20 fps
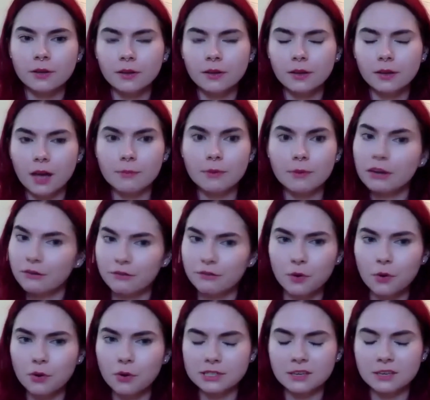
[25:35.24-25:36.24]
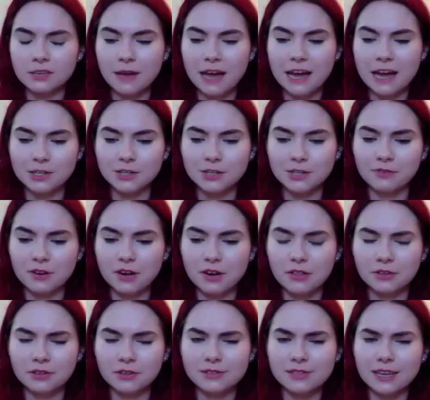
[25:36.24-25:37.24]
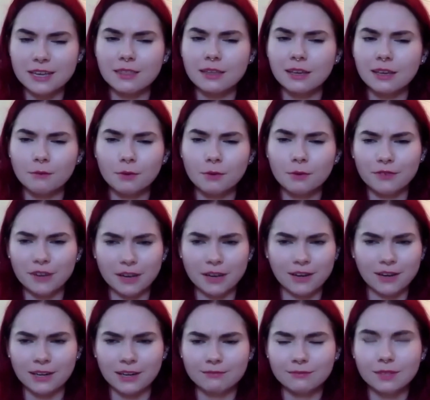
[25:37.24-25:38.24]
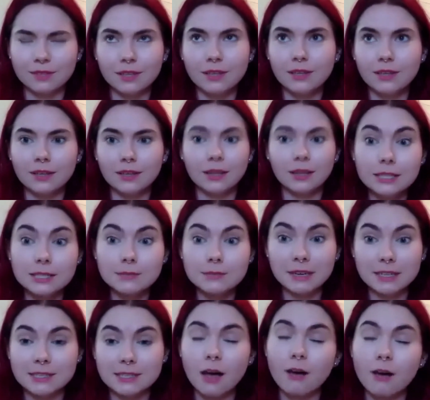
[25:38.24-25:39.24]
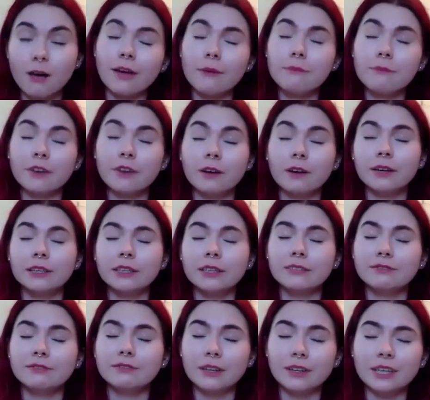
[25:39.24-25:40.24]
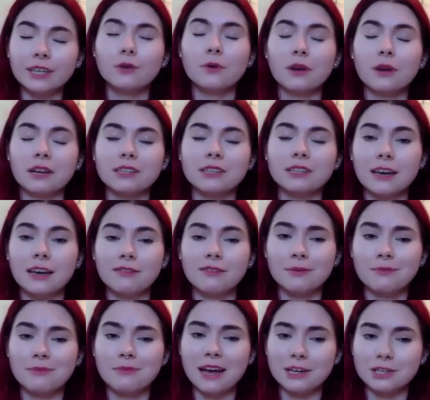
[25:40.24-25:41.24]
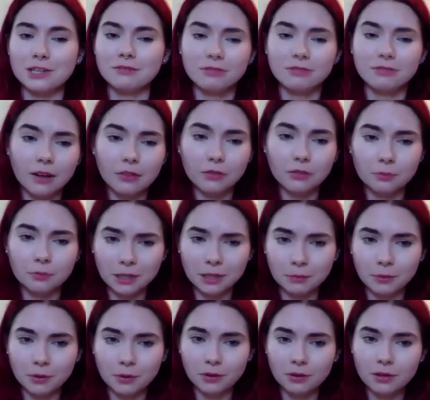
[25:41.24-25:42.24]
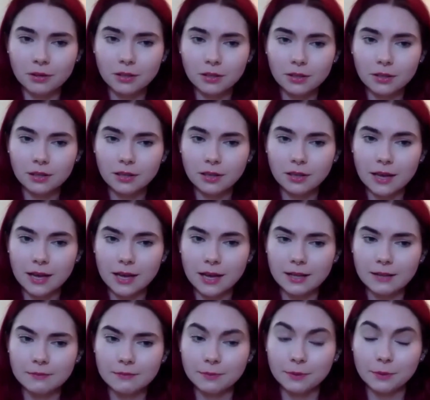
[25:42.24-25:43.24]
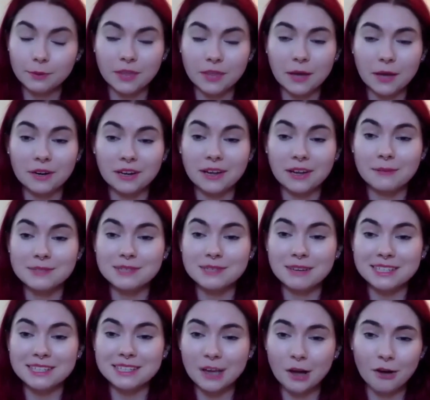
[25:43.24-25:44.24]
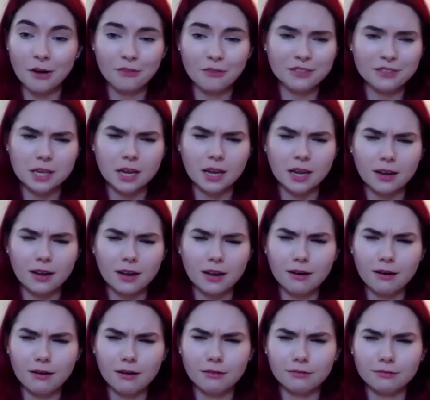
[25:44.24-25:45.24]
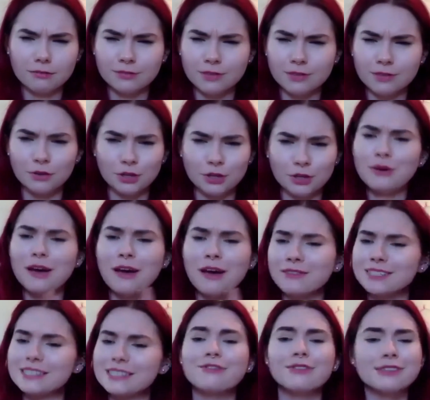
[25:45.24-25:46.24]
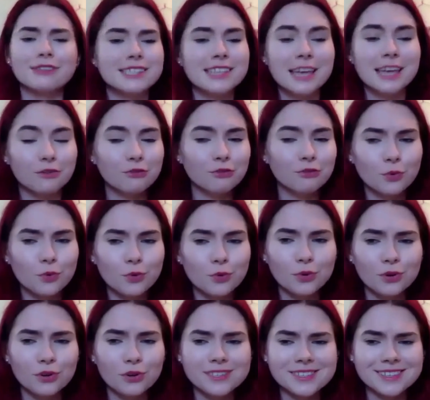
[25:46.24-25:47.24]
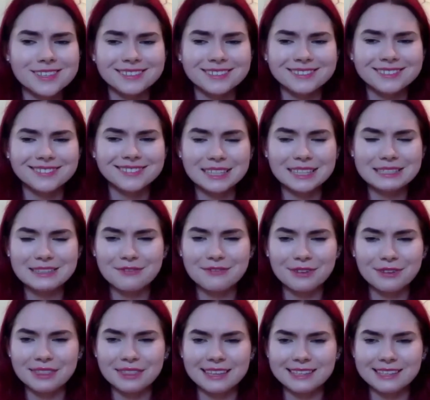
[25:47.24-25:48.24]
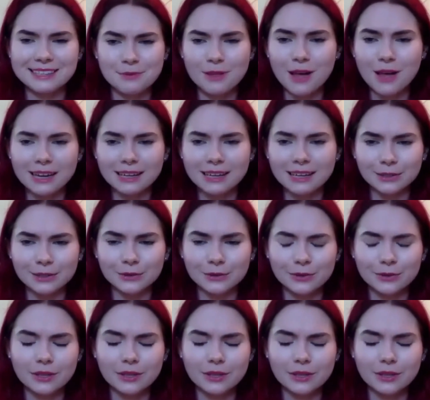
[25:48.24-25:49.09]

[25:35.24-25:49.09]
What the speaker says: And of course, compassion for others. I think we're very, at least myself, I'm very, very quick to have compassion for other people. But then when it comes to myself, it's like, oh, no, you have a different set of rules and different things apply to you.